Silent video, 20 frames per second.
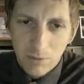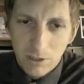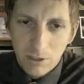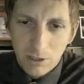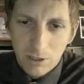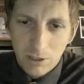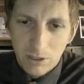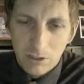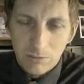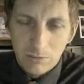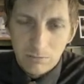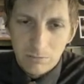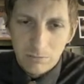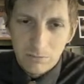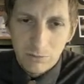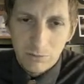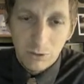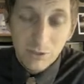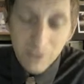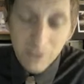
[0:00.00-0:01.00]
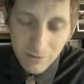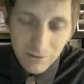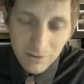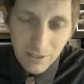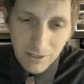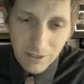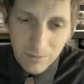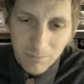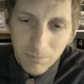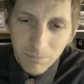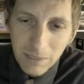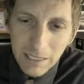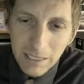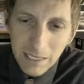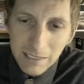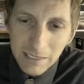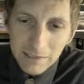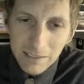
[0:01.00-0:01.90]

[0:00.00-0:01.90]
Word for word: um, don't save it as a PS